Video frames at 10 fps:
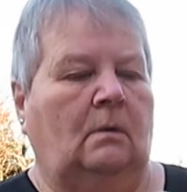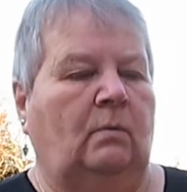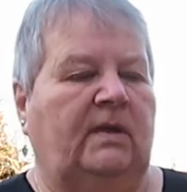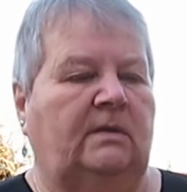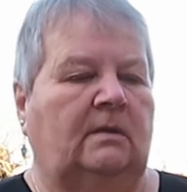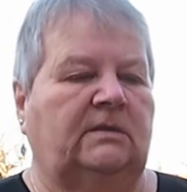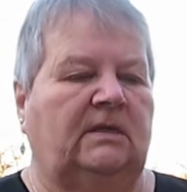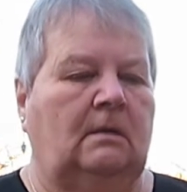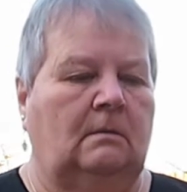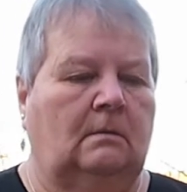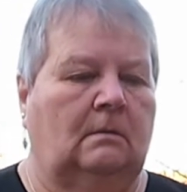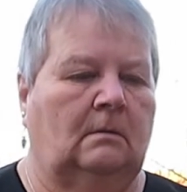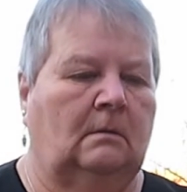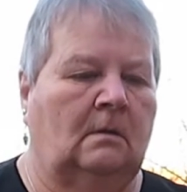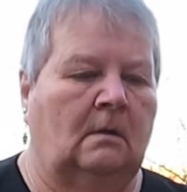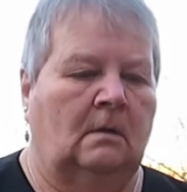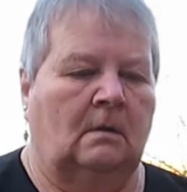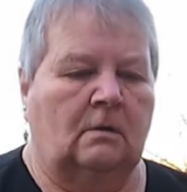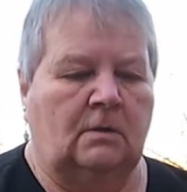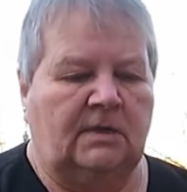windowsill
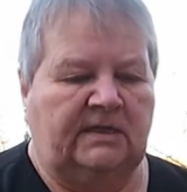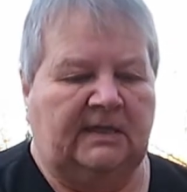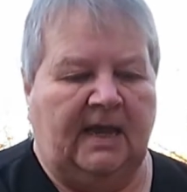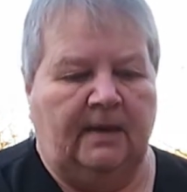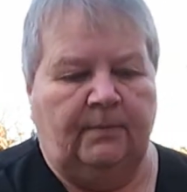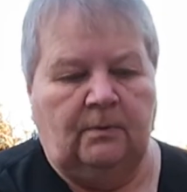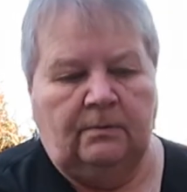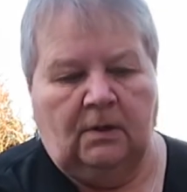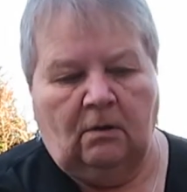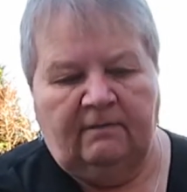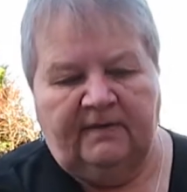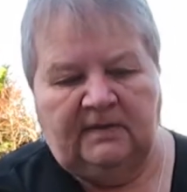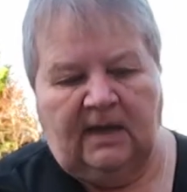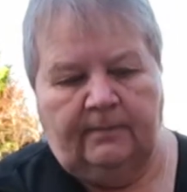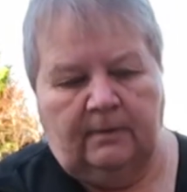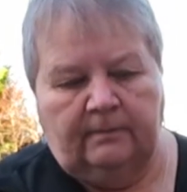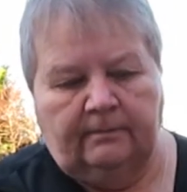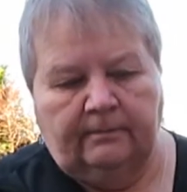or on your table, your coffee table